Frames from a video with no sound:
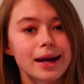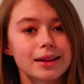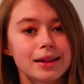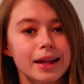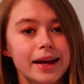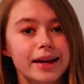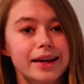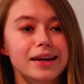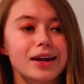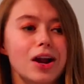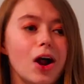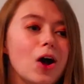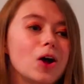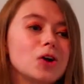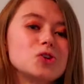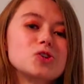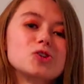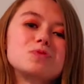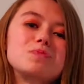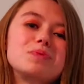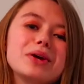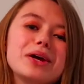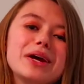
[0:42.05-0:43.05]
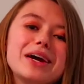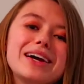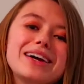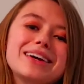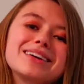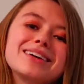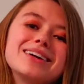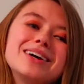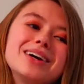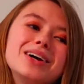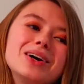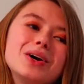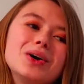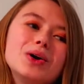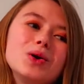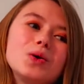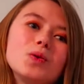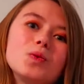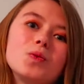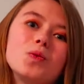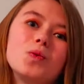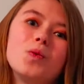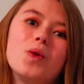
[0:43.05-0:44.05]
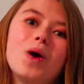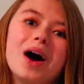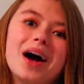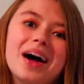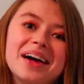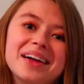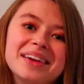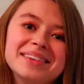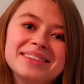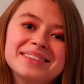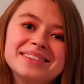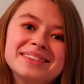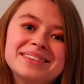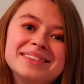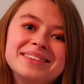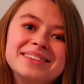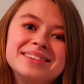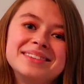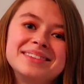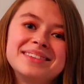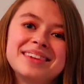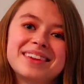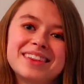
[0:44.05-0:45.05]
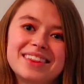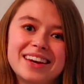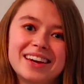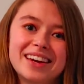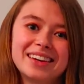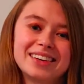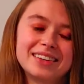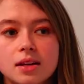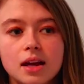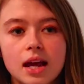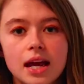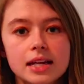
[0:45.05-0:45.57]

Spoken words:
I like it all just being one thing.